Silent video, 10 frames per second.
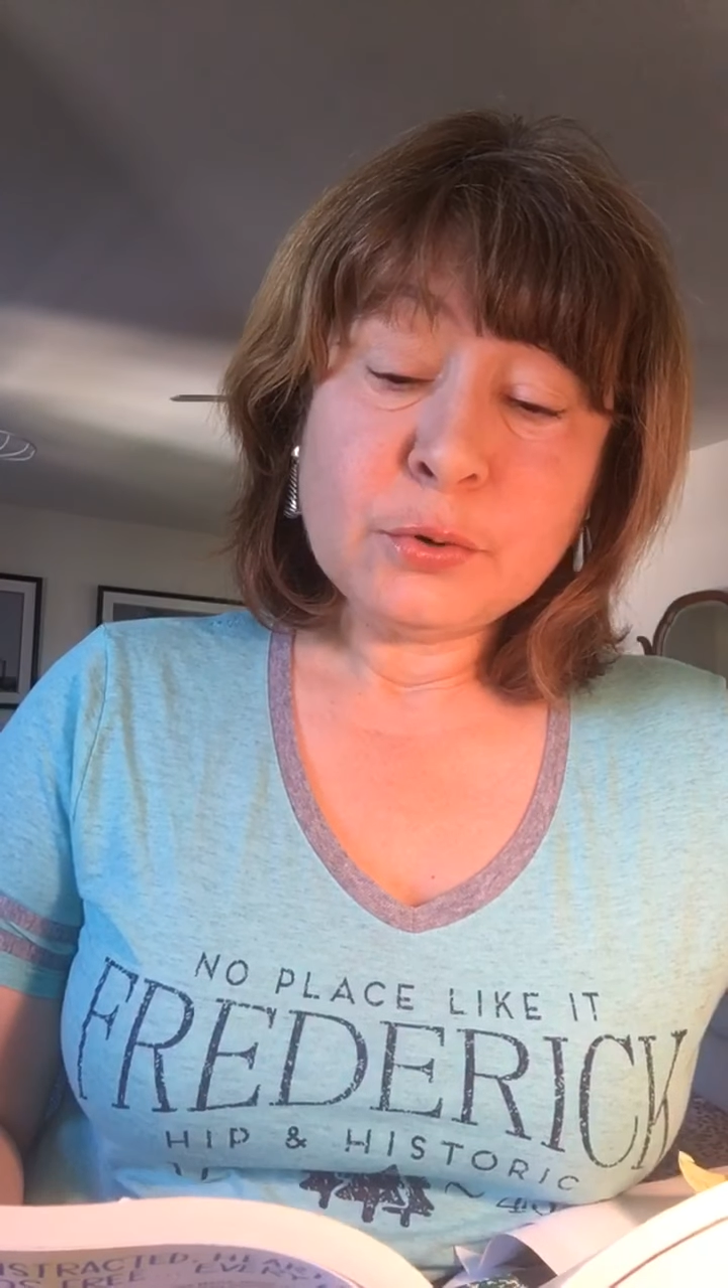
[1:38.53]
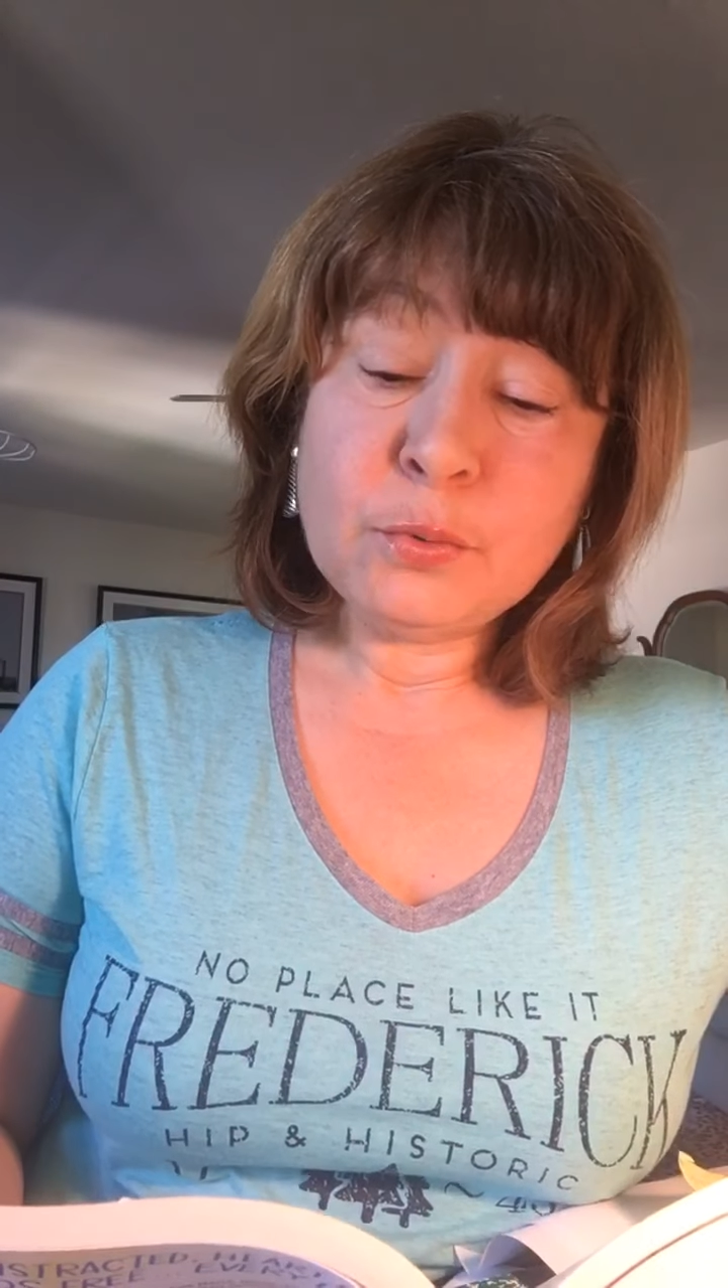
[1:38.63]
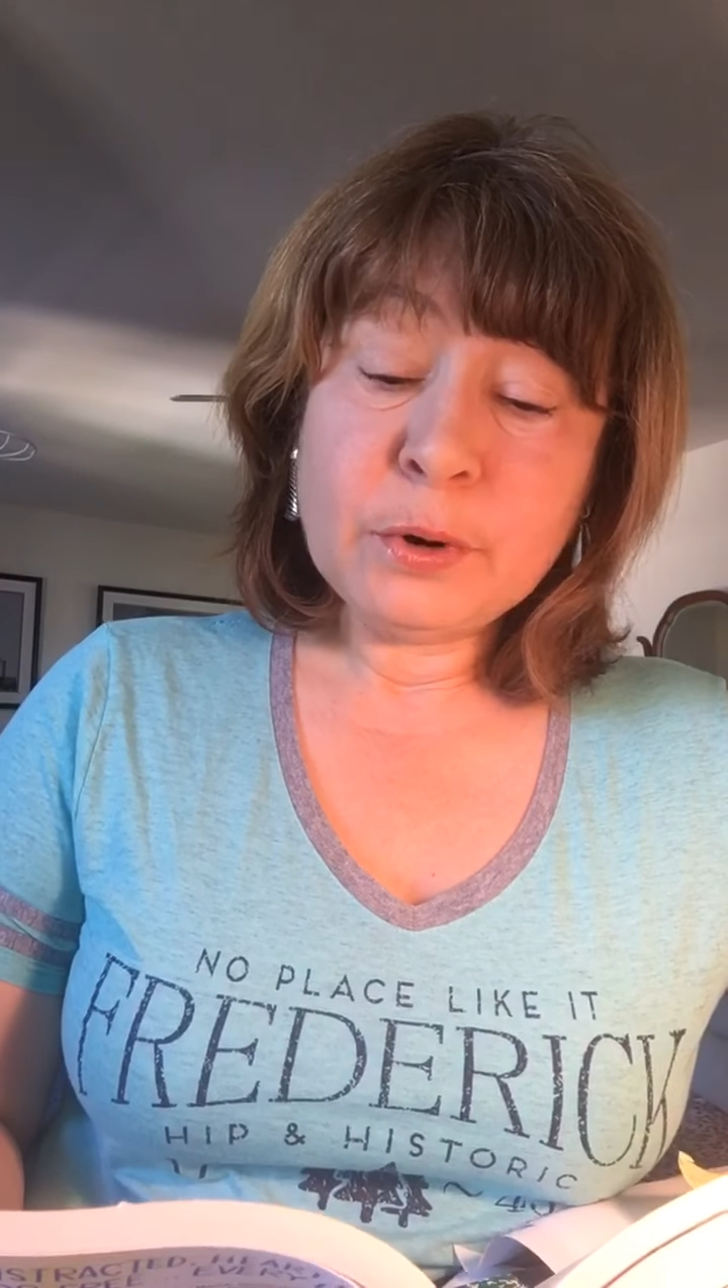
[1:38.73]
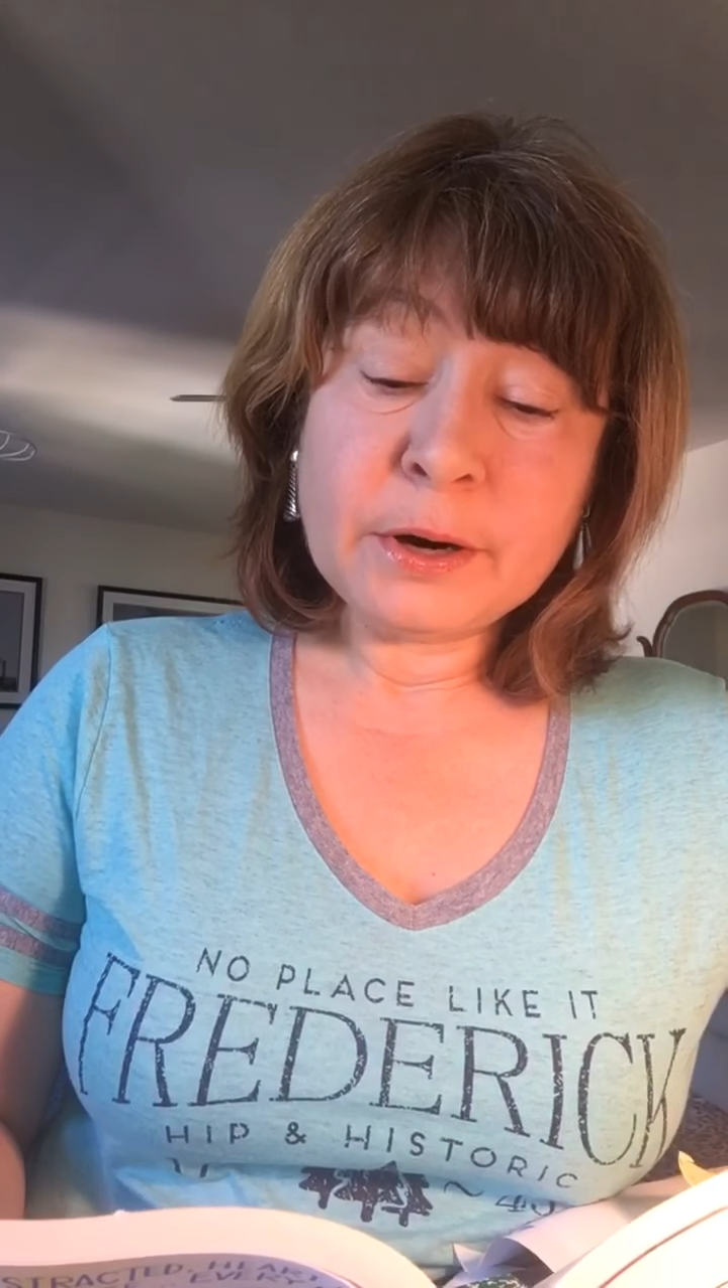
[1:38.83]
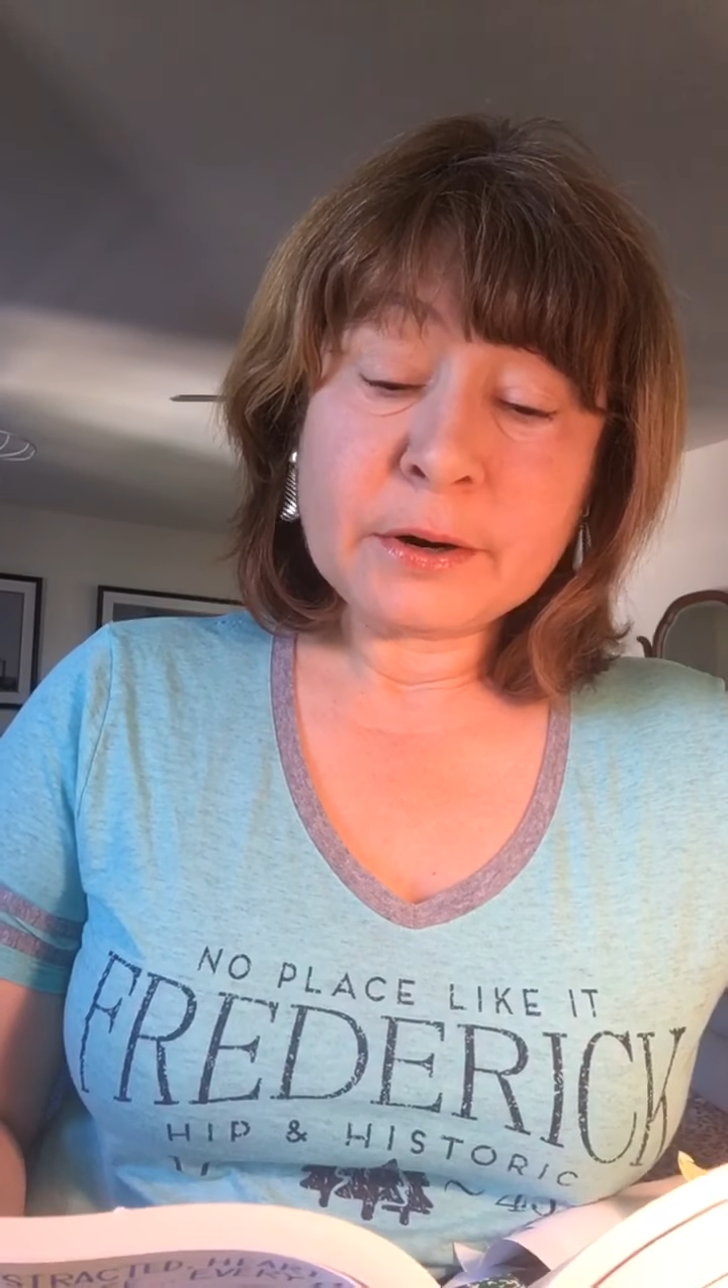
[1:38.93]

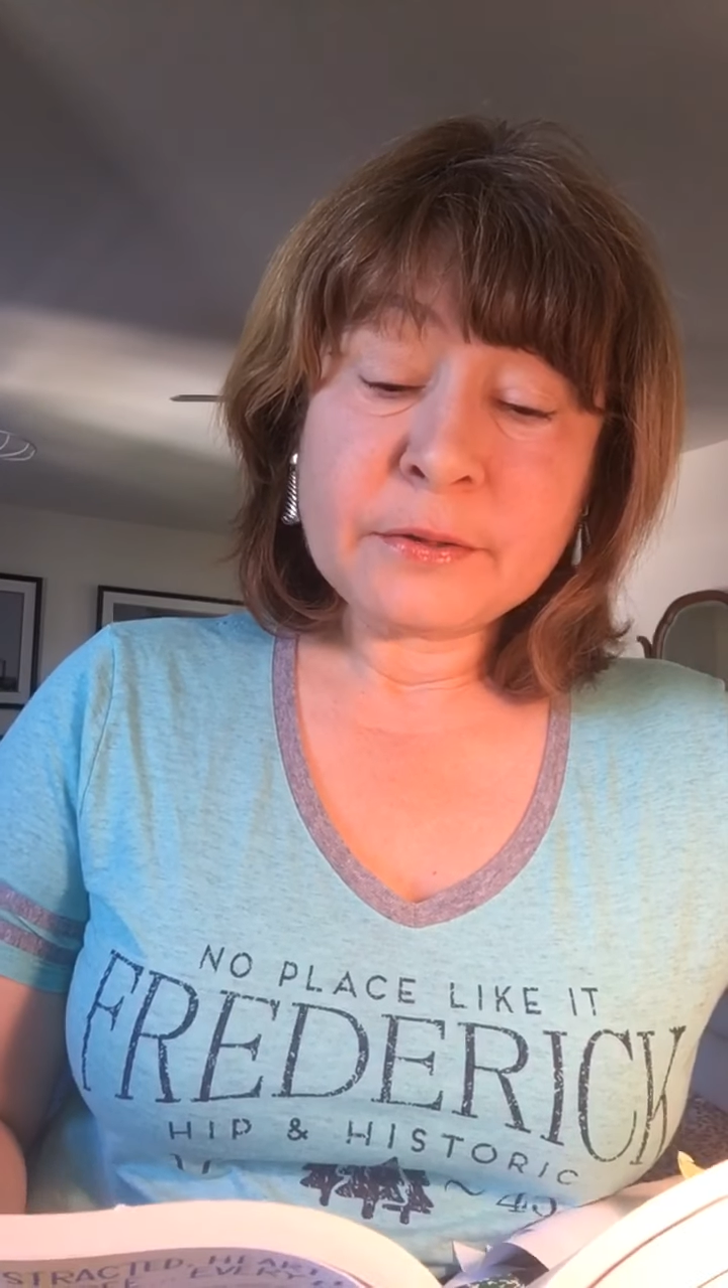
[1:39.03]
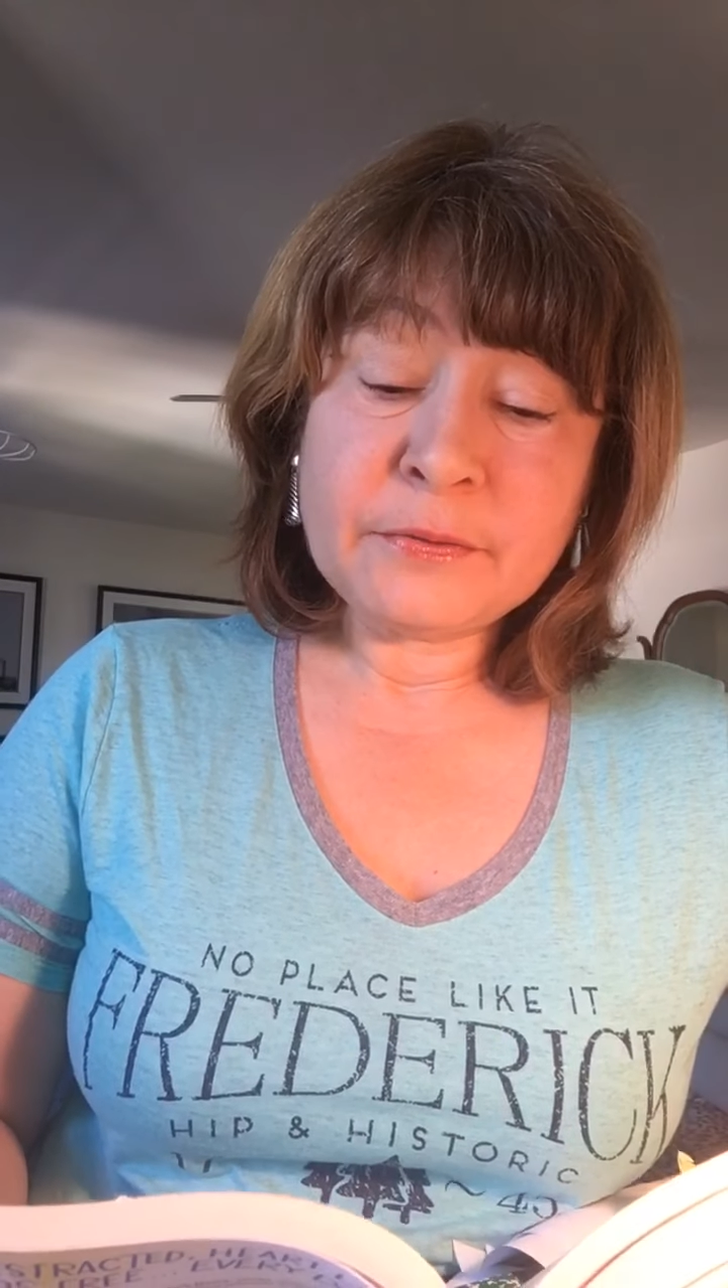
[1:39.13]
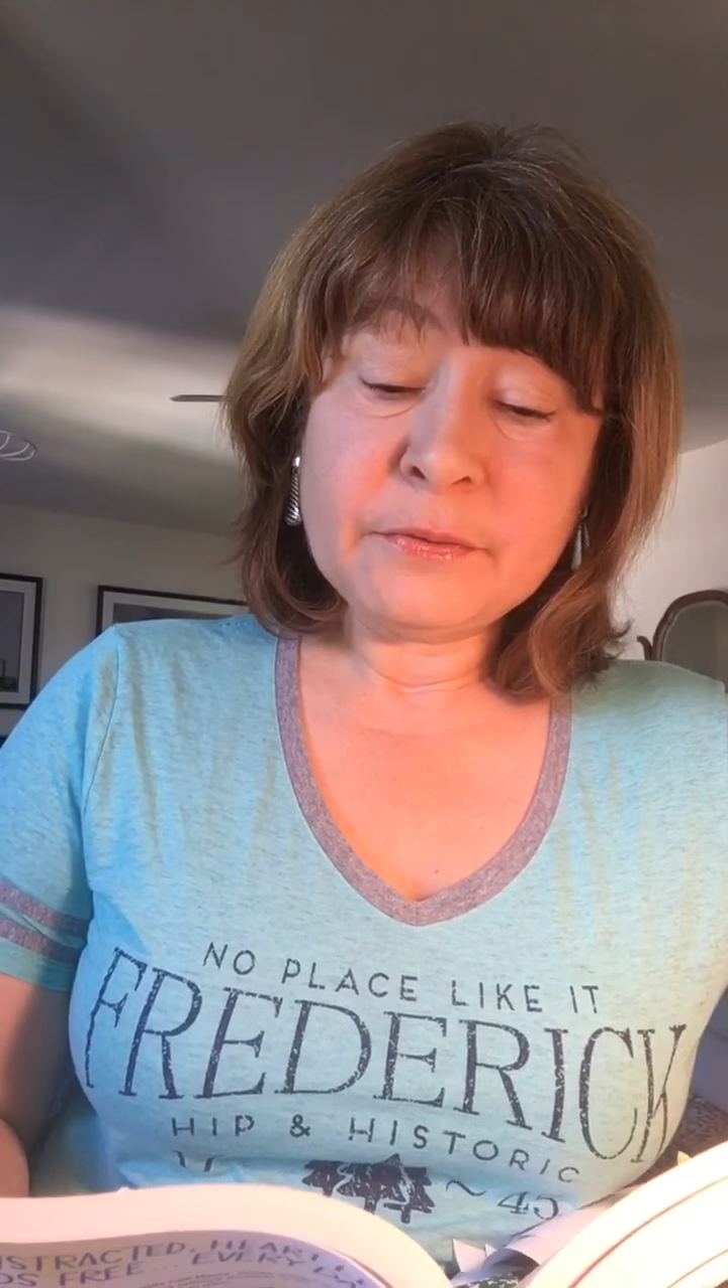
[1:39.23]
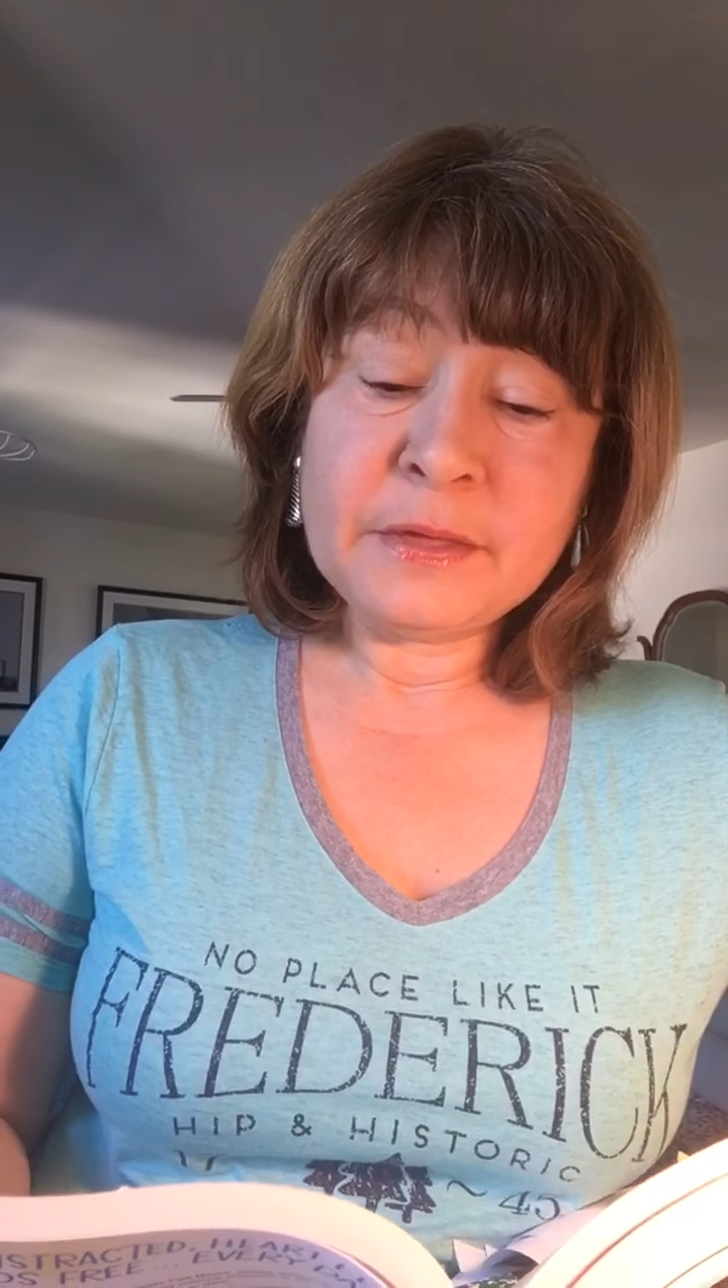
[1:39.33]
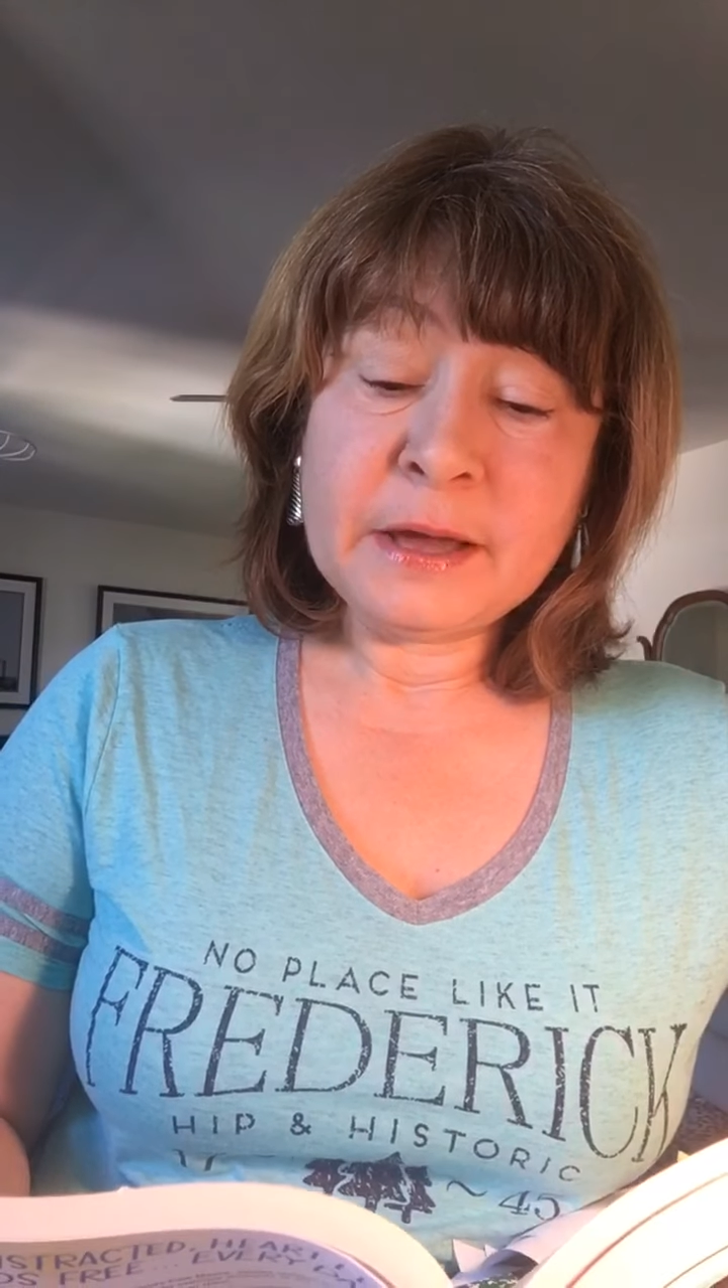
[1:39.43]
work
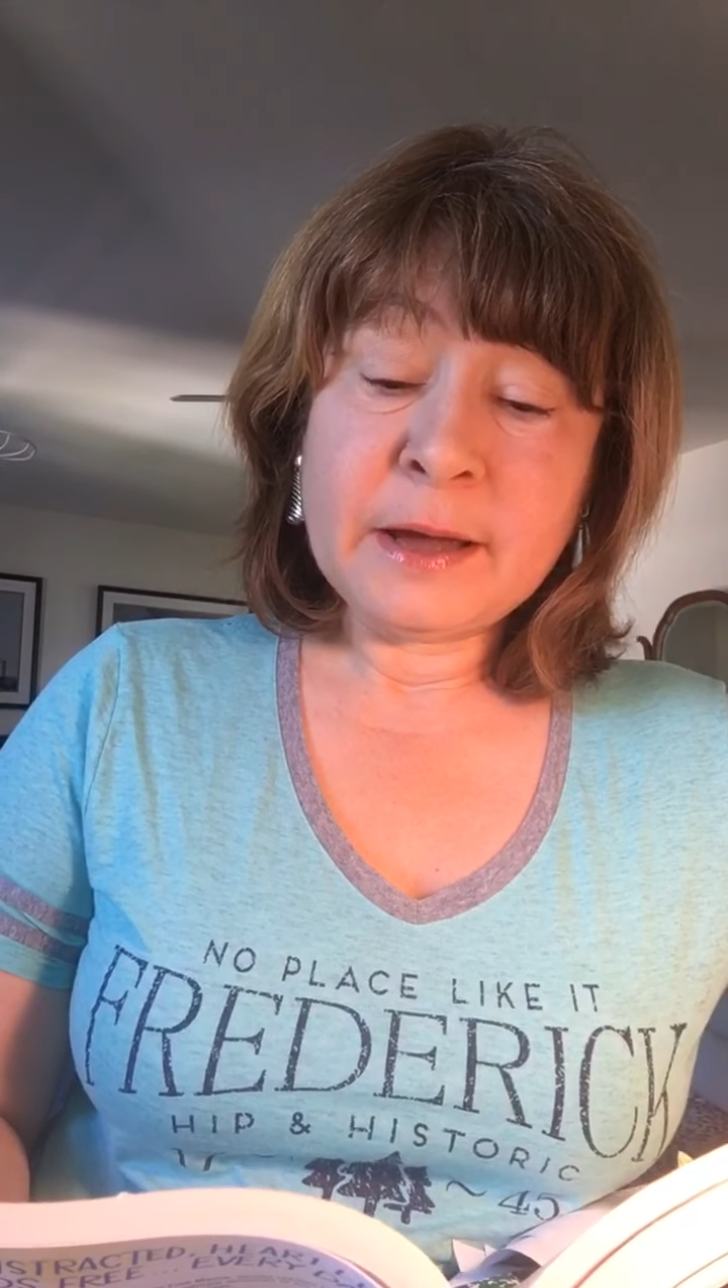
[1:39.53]
through the